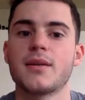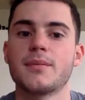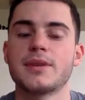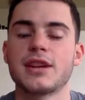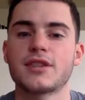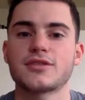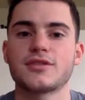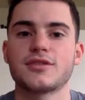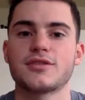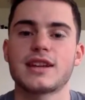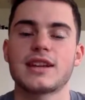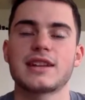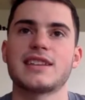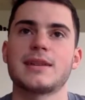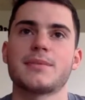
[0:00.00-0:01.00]
he also used
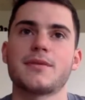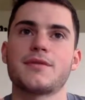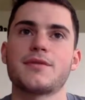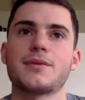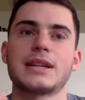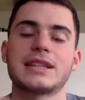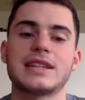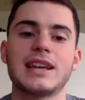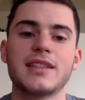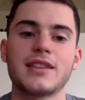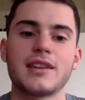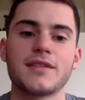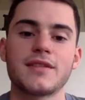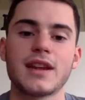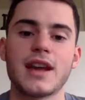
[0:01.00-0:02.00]
that example. If you want to
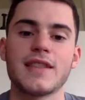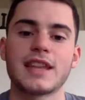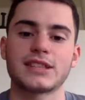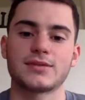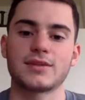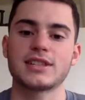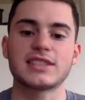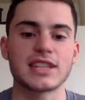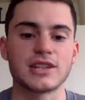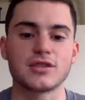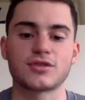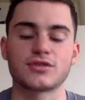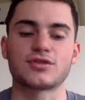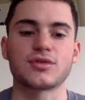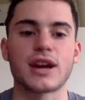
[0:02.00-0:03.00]
deadlift, that's why they say,
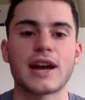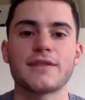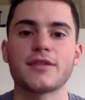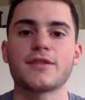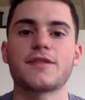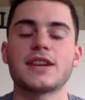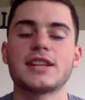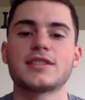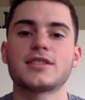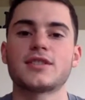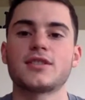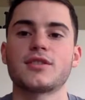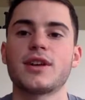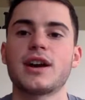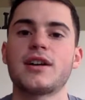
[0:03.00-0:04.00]
drive your feet into
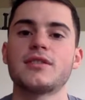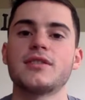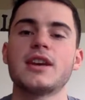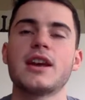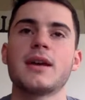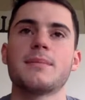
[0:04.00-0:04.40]
the ground,